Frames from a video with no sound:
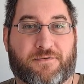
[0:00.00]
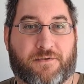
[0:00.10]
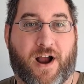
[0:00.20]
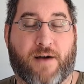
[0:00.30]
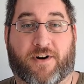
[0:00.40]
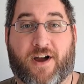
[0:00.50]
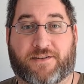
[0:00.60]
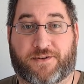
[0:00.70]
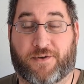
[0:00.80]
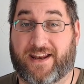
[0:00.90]
where
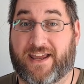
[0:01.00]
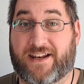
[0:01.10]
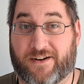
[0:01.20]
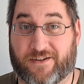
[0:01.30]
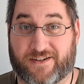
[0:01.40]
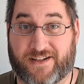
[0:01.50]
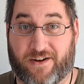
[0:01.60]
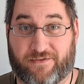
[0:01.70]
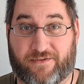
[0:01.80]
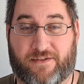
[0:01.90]
Amaterasu had hidden herself.
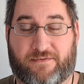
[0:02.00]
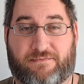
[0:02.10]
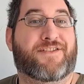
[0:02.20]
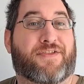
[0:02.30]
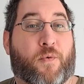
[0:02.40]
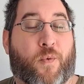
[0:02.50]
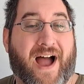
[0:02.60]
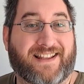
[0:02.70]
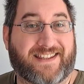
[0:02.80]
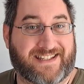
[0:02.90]
The
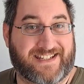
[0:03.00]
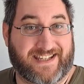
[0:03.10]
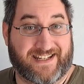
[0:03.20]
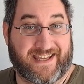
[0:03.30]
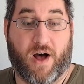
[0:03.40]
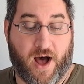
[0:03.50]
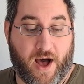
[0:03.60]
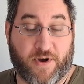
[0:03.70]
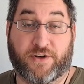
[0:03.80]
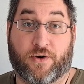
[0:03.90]
wily deity,
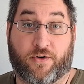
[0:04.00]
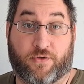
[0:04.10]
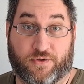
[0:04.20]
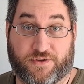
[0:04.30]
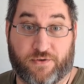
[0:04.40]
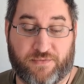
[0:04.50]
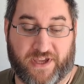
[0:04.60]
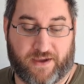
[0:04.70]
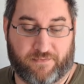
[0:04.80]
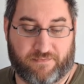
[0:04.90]
Amano
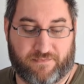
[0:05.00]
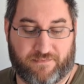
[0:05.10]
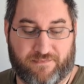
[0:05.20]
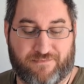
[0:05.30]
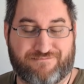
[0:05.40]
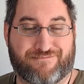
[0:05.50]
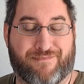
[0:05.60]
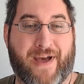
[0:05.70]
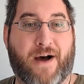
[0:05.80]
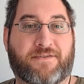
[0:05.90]
Uzumi,
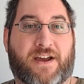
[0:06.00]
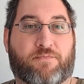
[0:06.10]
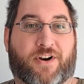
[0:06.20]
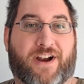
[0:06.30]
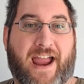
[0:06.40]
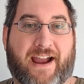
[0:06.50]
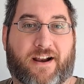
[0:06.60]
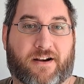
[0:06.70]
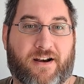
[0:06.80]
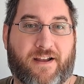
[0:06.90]
bound up her
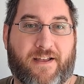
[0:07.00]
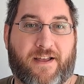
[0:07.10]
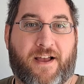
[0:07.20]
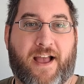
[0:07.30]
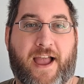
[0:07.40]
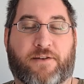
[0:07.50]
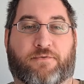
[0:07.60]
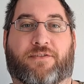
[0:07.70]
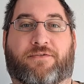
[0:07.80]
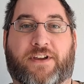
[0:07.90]
hair and
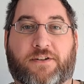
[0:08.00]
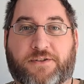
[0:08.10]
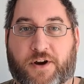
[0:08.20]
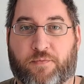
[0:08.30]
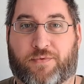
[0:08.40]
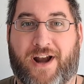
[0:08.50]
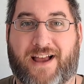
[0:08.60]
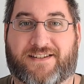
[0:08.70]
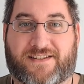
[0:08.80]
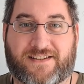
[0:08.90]
revealed her
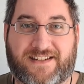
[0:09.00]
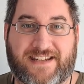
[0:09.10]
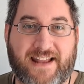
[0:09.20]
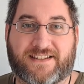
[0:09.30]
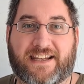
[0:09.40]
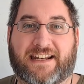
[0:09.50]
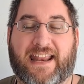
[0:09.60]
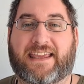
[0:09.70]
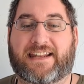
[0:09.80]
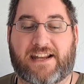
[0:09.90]
breasts, dancing
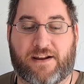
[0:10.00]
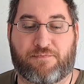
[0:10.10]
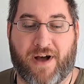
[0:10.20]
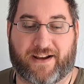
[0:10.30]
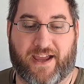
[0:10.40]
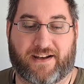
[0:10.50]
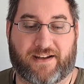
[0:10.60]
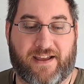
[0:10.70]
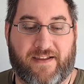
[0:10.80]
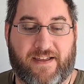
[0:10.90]
naked in a bucket,
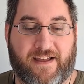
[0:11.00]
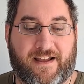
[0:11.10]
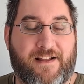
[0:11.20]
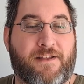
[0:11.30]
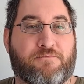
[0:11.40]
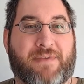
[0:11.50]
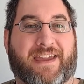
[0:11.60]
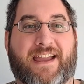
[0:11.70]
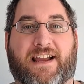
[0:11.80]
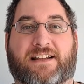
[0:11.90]

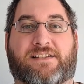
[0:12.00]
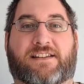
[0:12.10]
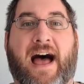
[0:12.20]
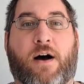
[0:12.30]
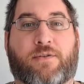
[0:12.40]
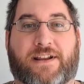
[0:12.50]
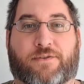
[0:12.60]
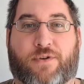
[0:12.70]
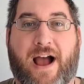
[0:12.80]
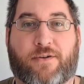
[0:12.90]
making a loud
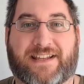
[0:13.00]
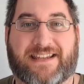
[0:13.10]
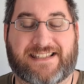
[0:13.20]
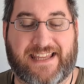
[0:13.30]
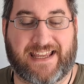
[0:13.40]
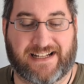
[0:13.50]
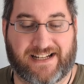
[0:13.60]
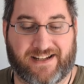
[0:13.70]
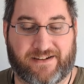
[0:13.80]
and rowdy scene.